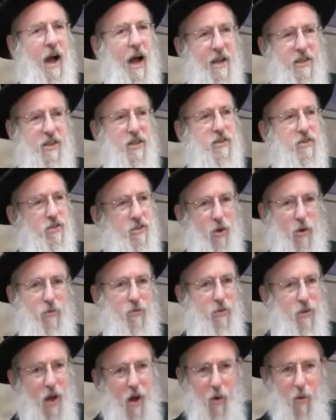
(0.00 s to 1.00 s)
I just
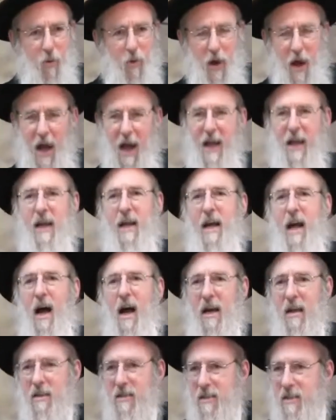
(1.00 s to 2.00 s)
don't know. I
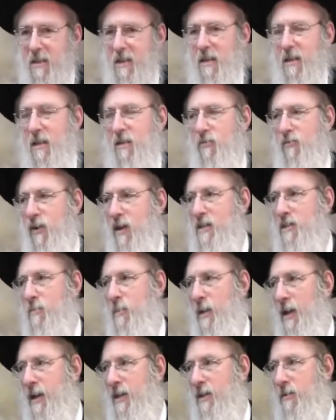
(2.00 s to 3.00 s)
honestly
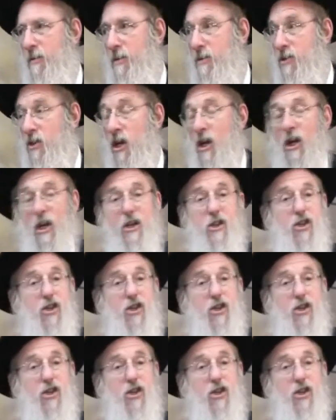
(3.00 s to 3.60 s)
confess my ignorance.